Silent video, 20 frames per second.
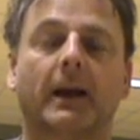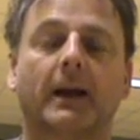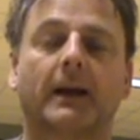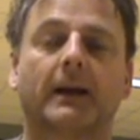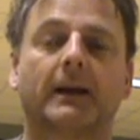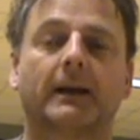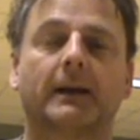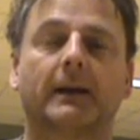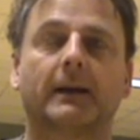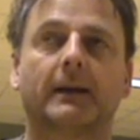
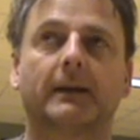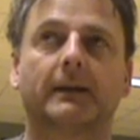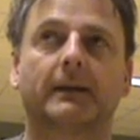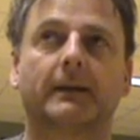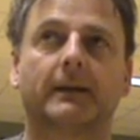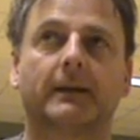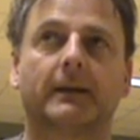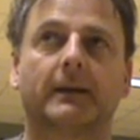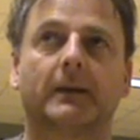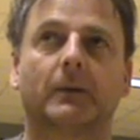and
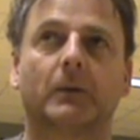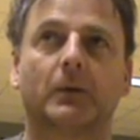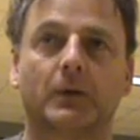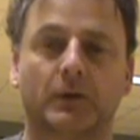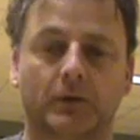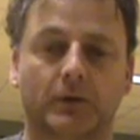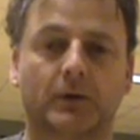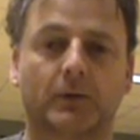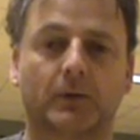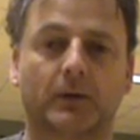what
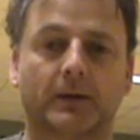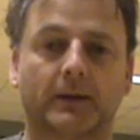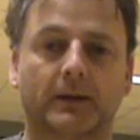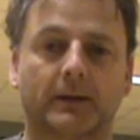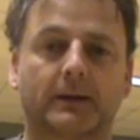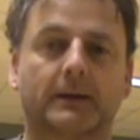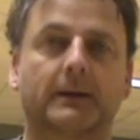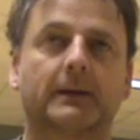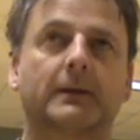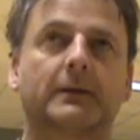you do with
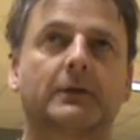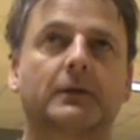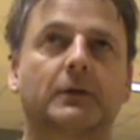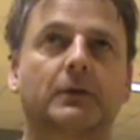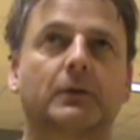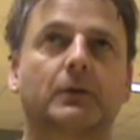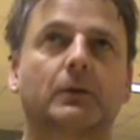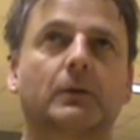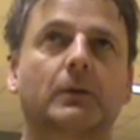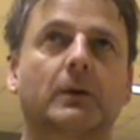it is
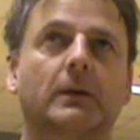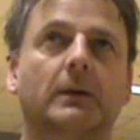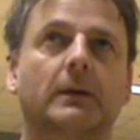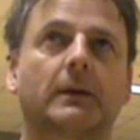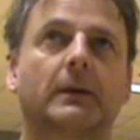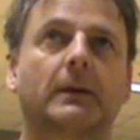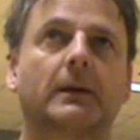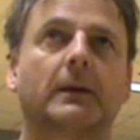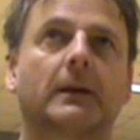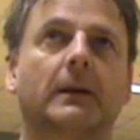you
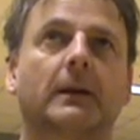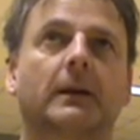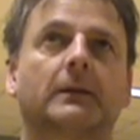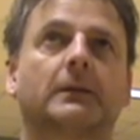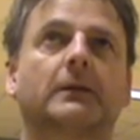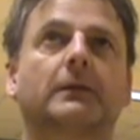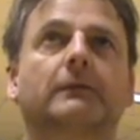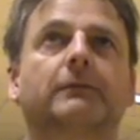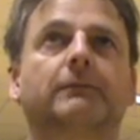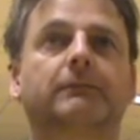
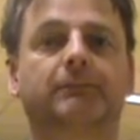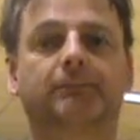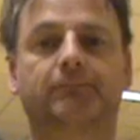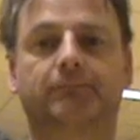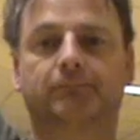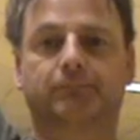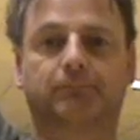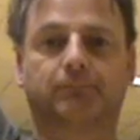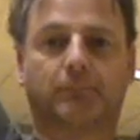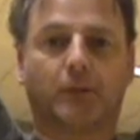sort of
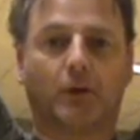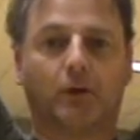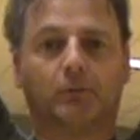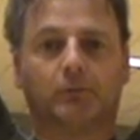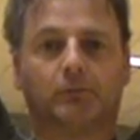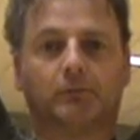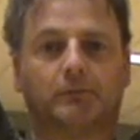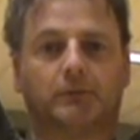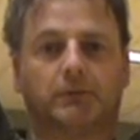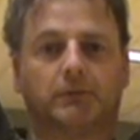
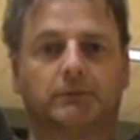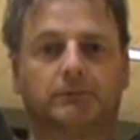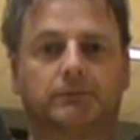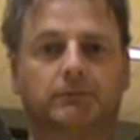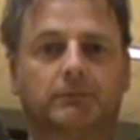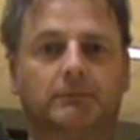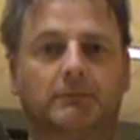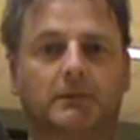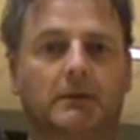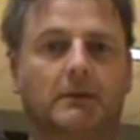hold
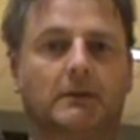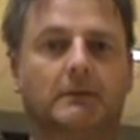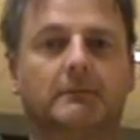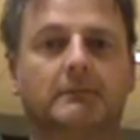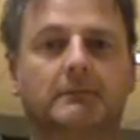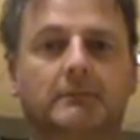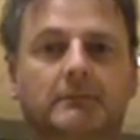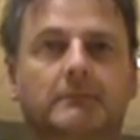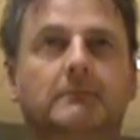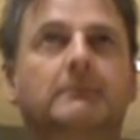
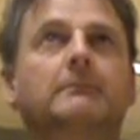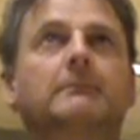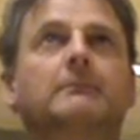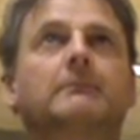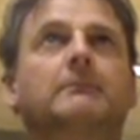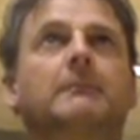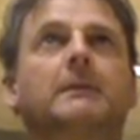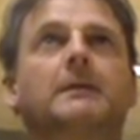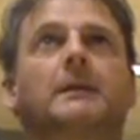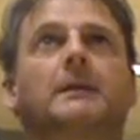on,
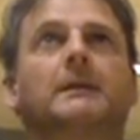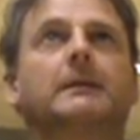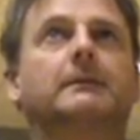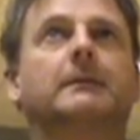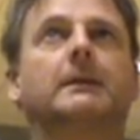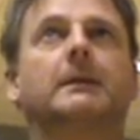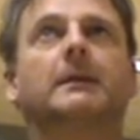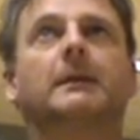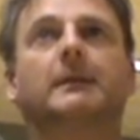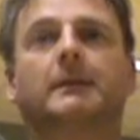it's
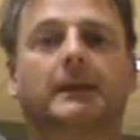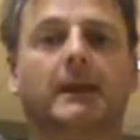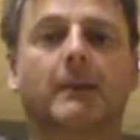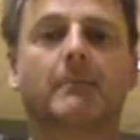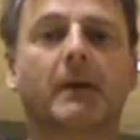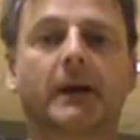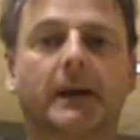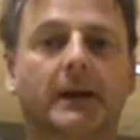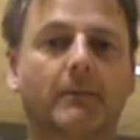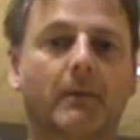like a
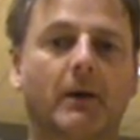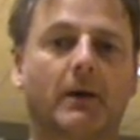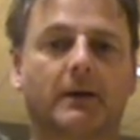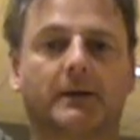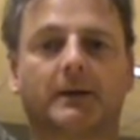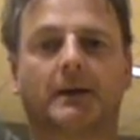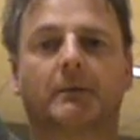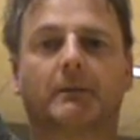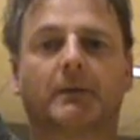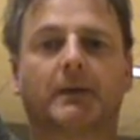monkey
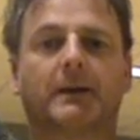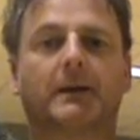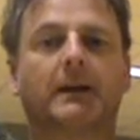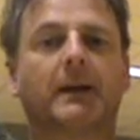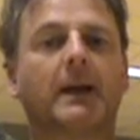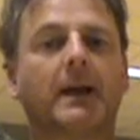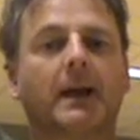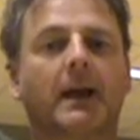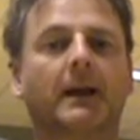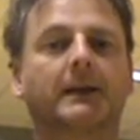bar type thing,
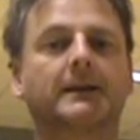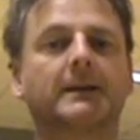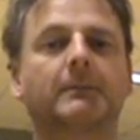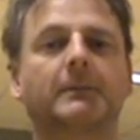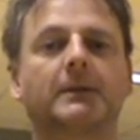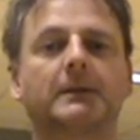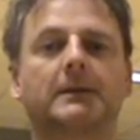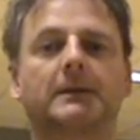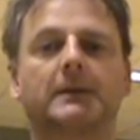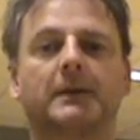
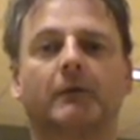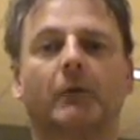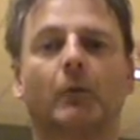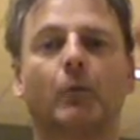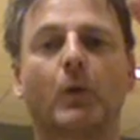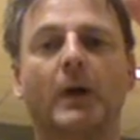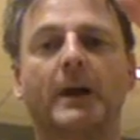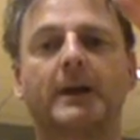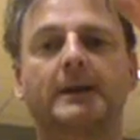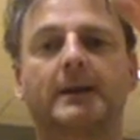except there's a sort of a
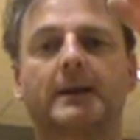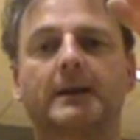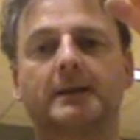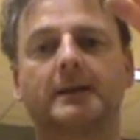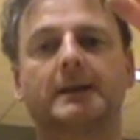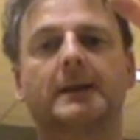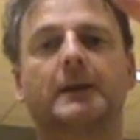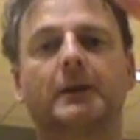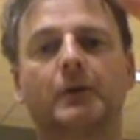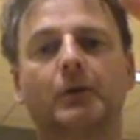weight
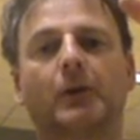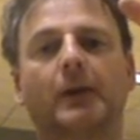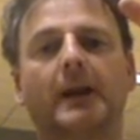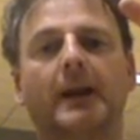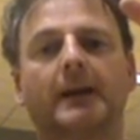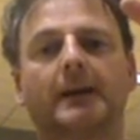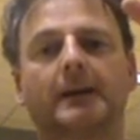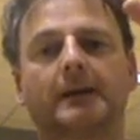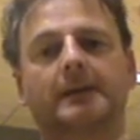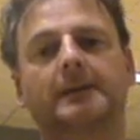underneath your
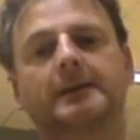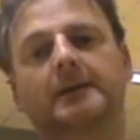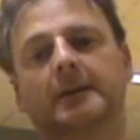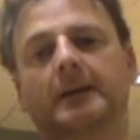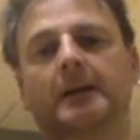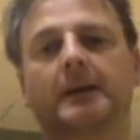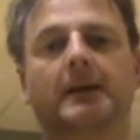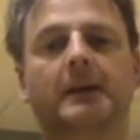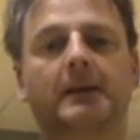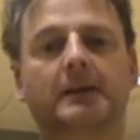
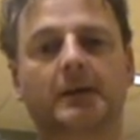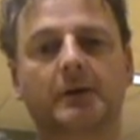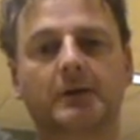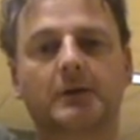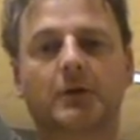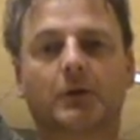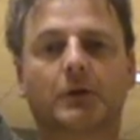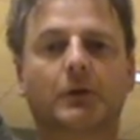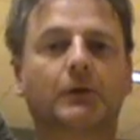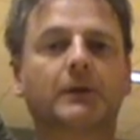legs, so it's
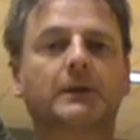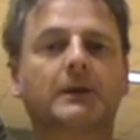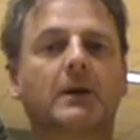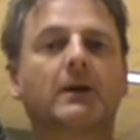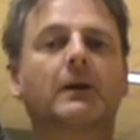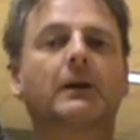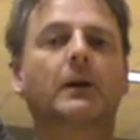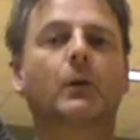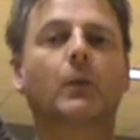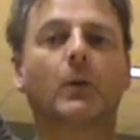not your
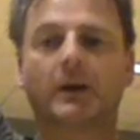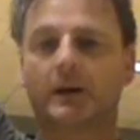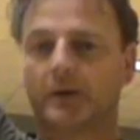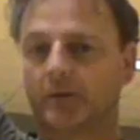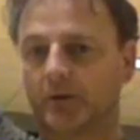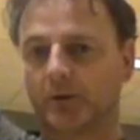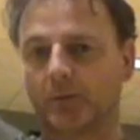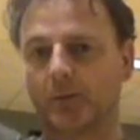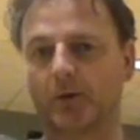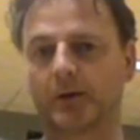entire weight
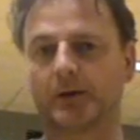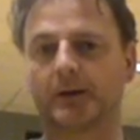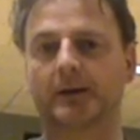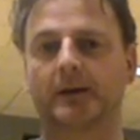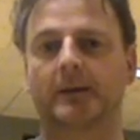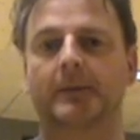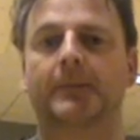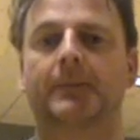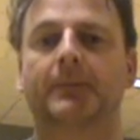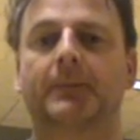of your
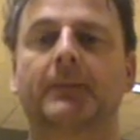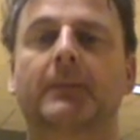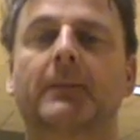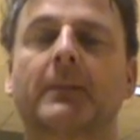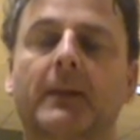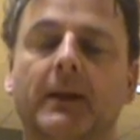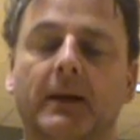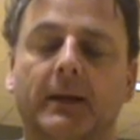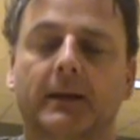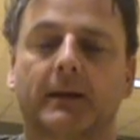body
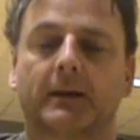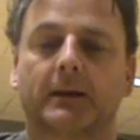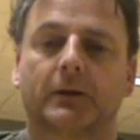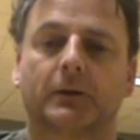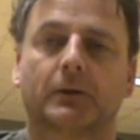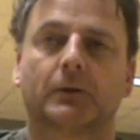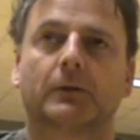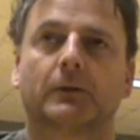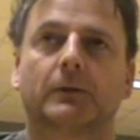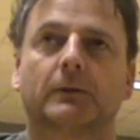that
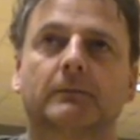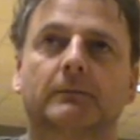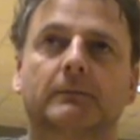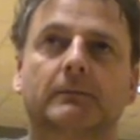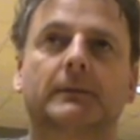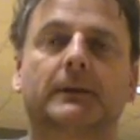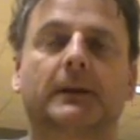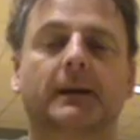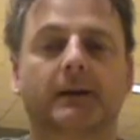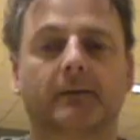you're
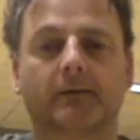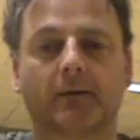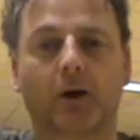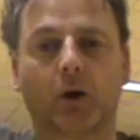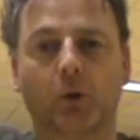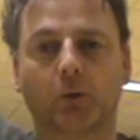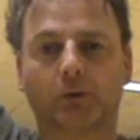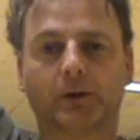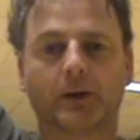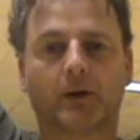kind of
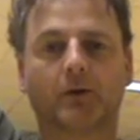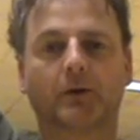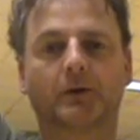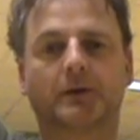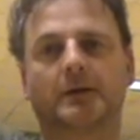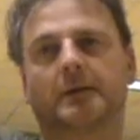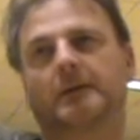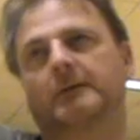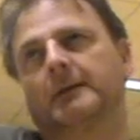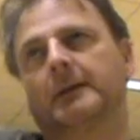holding on
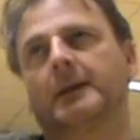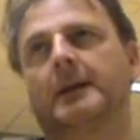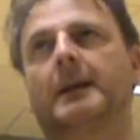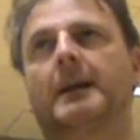to.